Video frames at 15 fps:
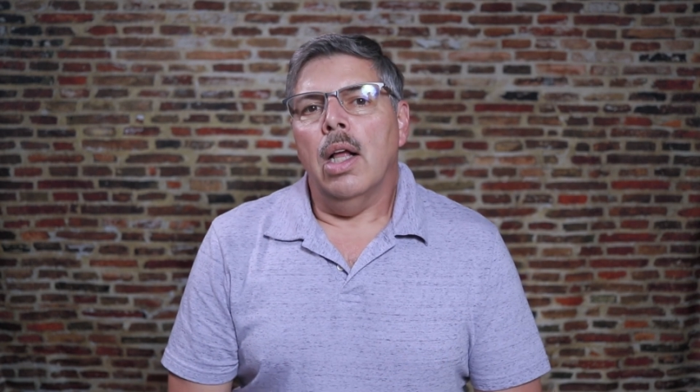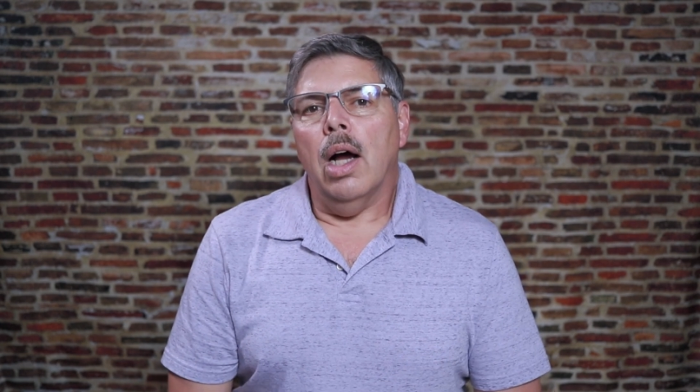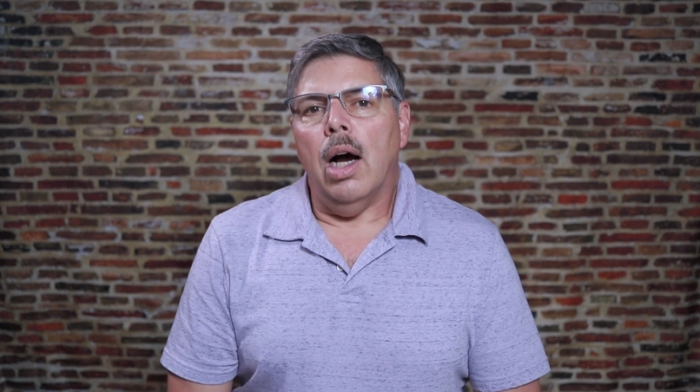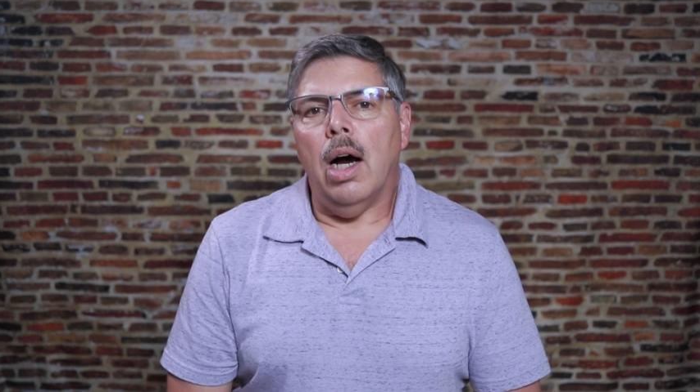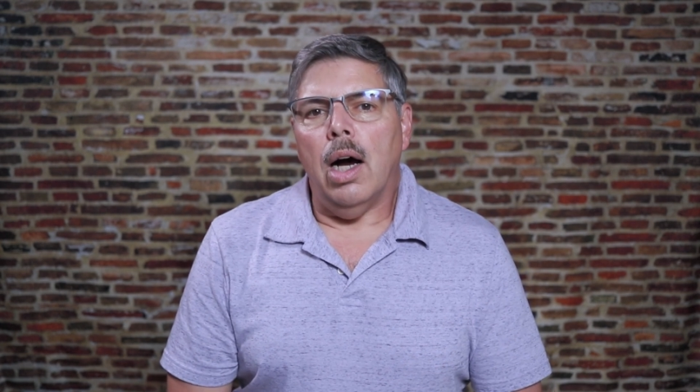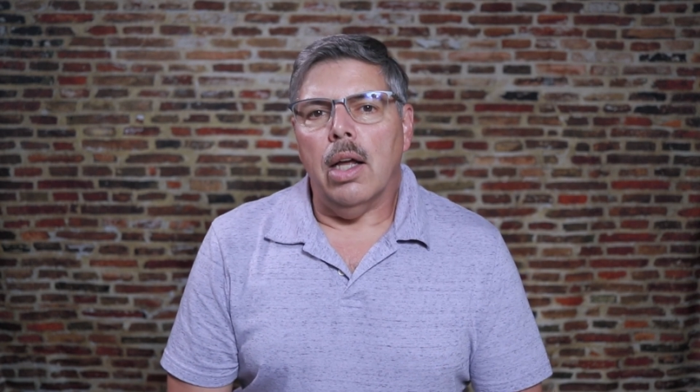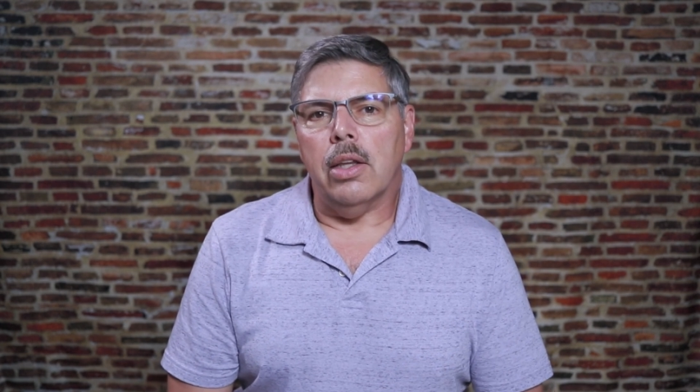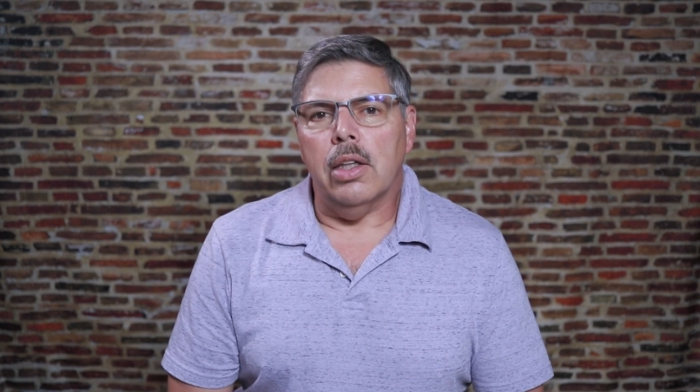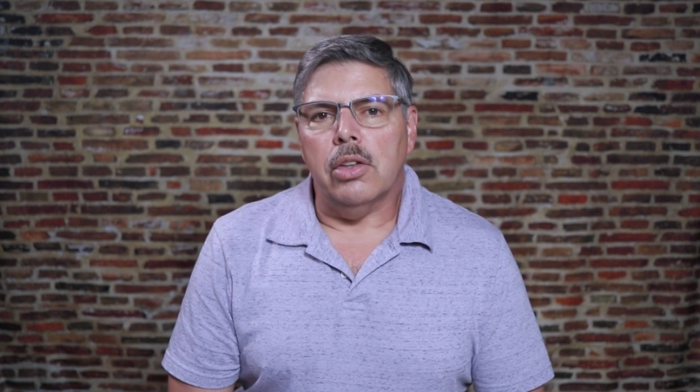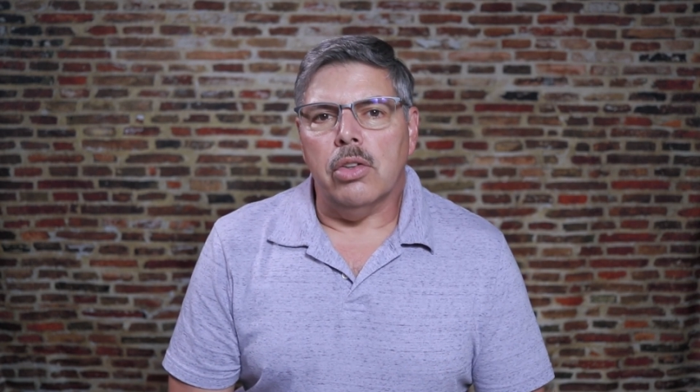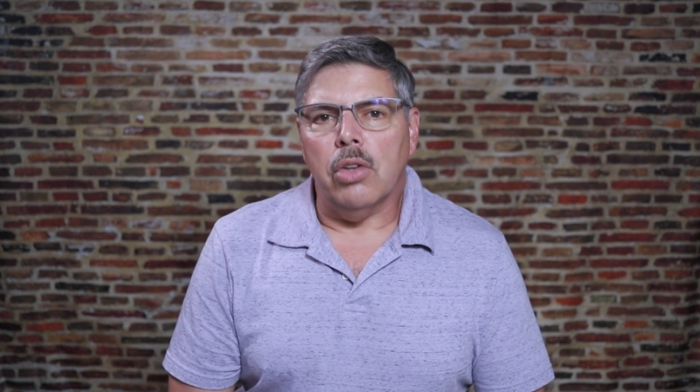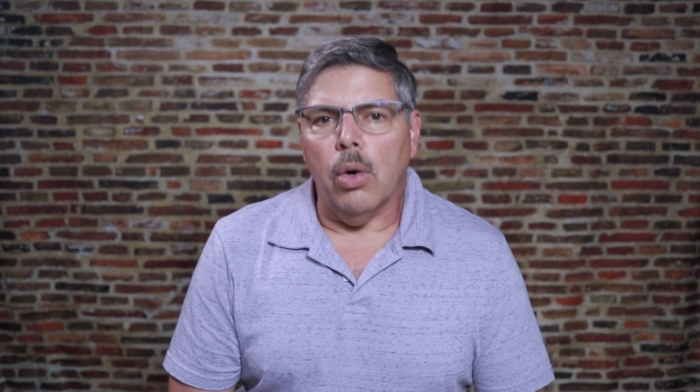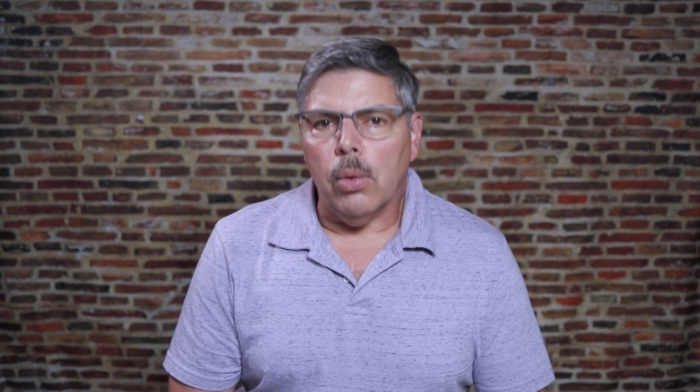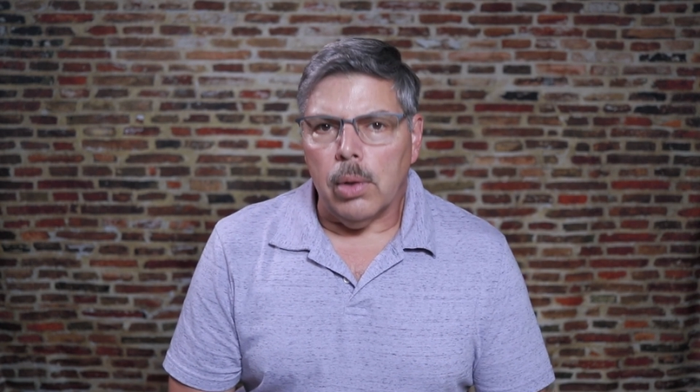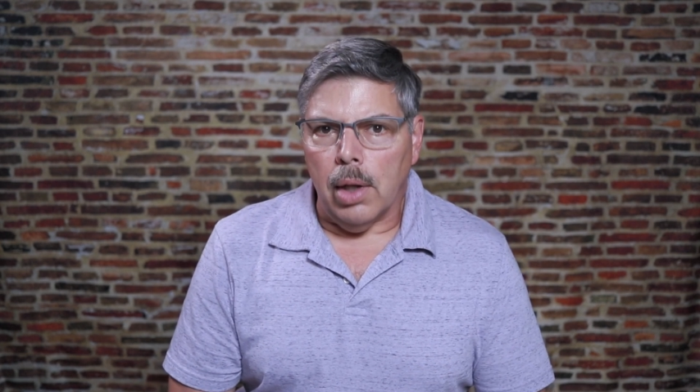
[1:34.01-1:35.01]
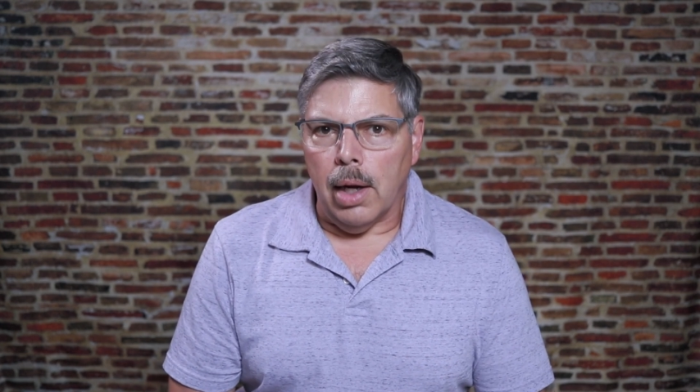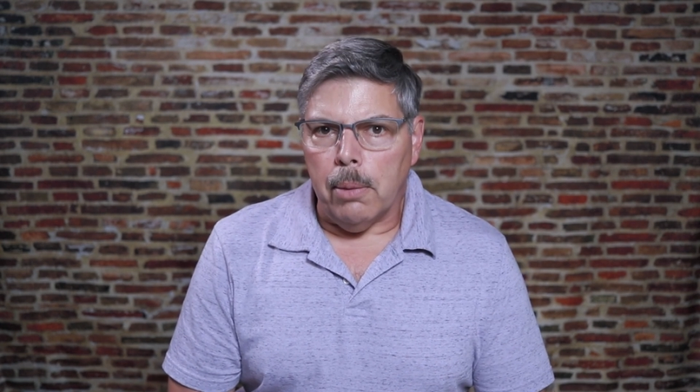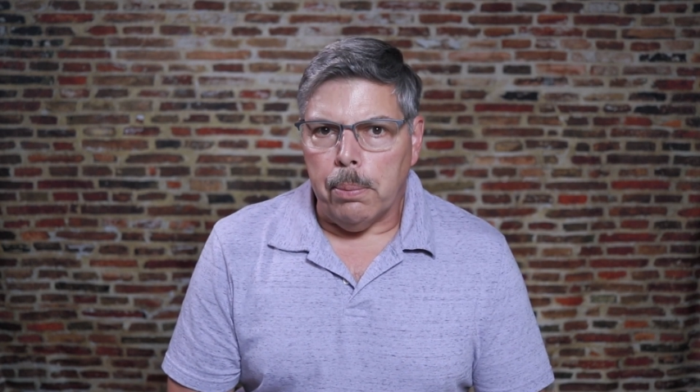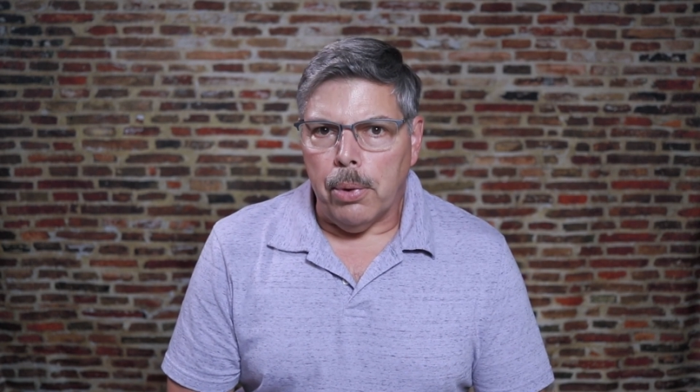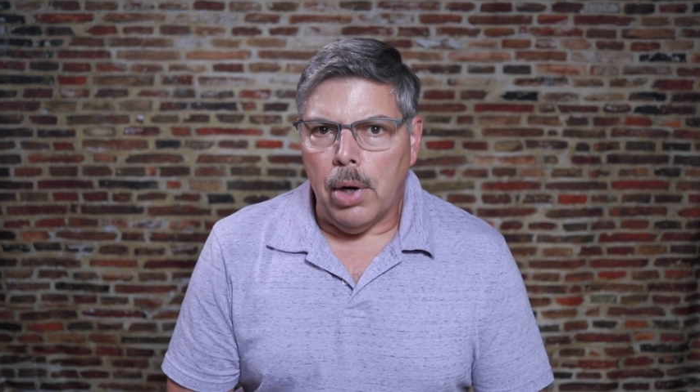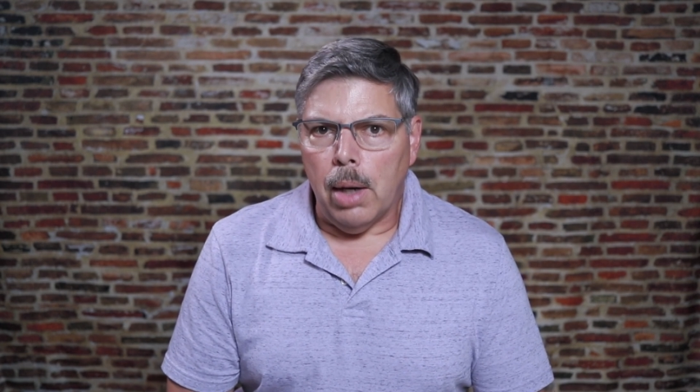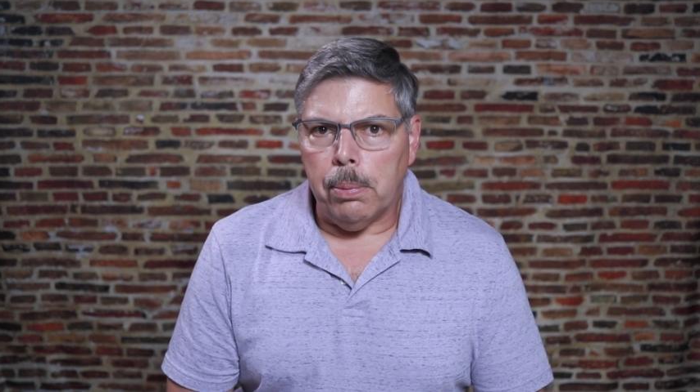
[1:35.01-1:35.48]
uh, that don't light
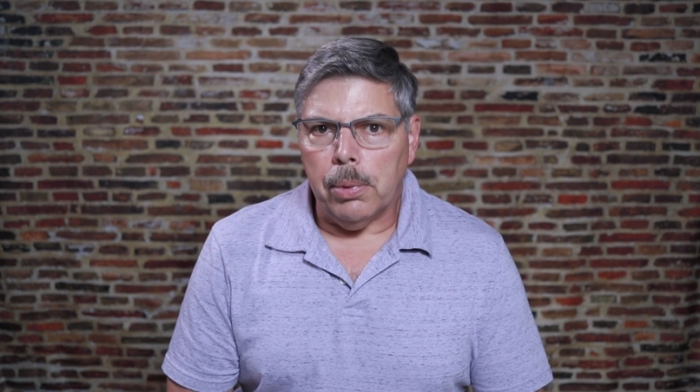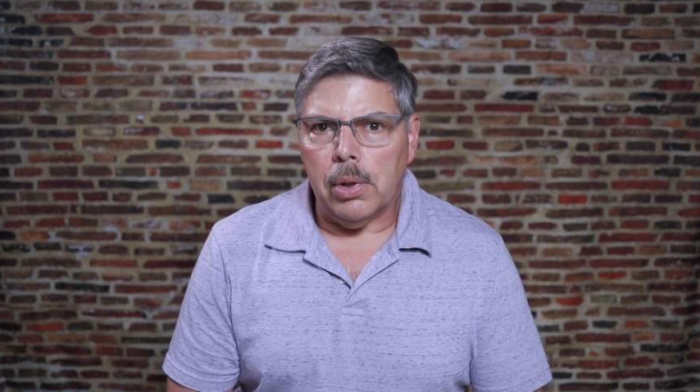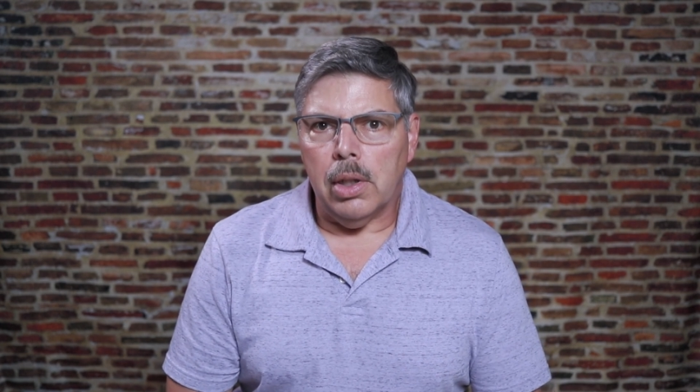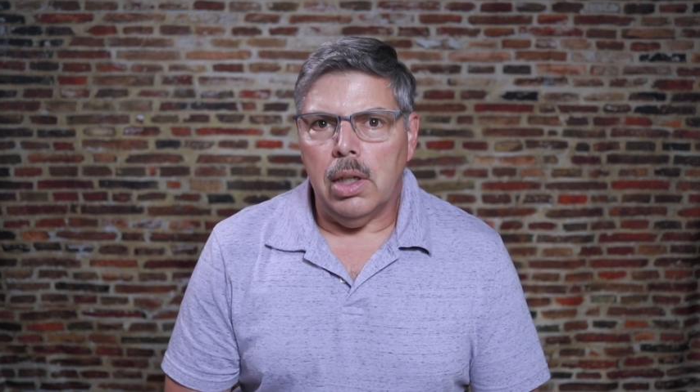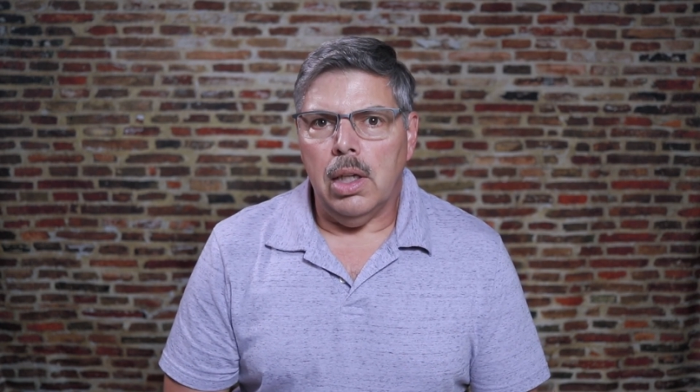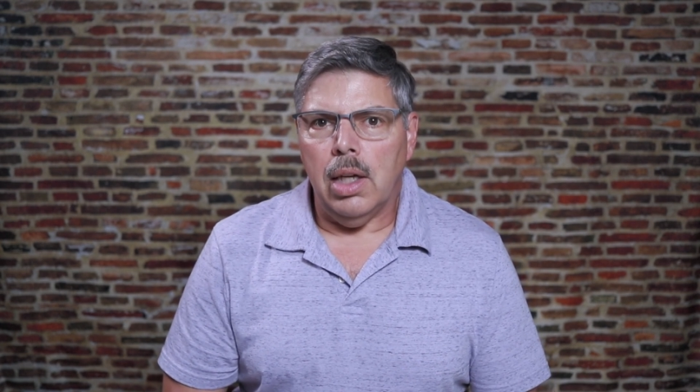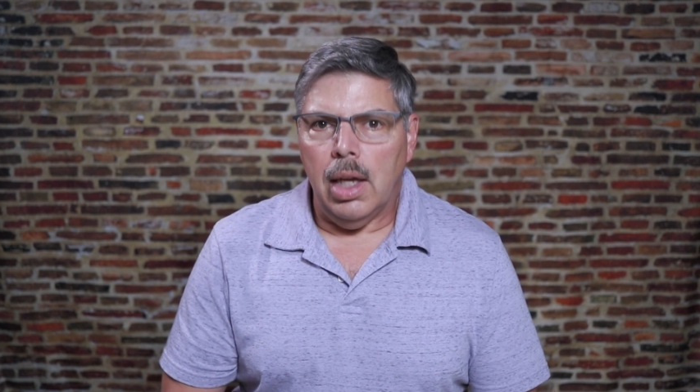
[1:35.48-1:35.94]
properly